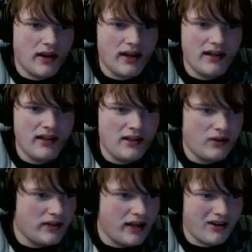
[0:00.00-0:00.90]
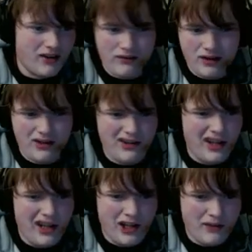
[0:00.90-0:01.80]
So had he killed that guard
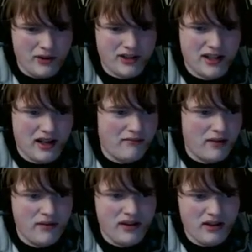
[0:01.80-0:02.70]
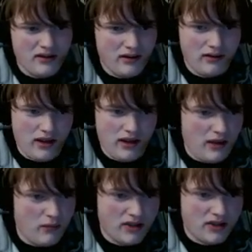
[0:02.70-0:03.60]
then? He must have. Maybe
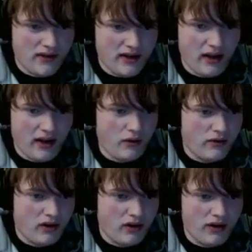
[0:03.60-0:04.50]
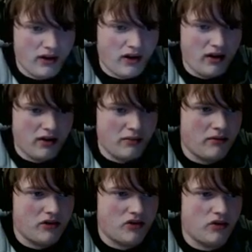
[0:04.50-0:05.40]
he was found out or the guard had caught him
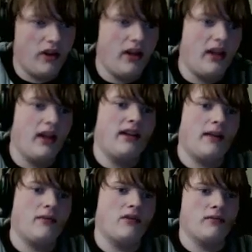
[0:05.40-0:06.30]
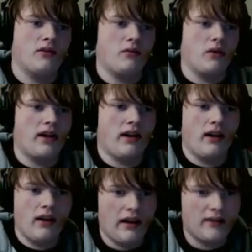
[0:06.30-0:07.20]
on patrol. Damn it, Norman, why?
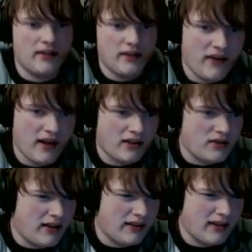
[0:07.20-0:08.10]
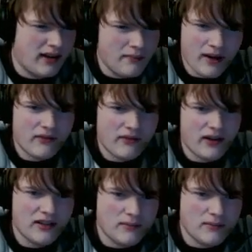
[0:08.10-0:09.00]
After the factory, I thought I might
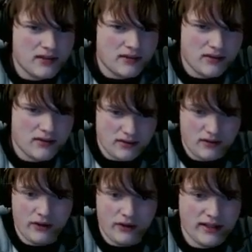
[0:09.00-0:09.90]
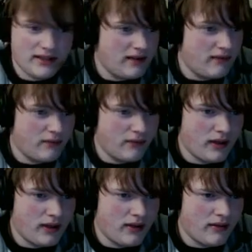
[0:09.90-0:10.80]
find some solace if
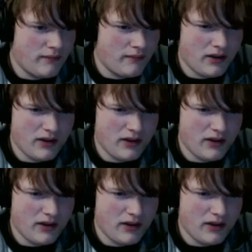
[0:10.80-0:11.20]
I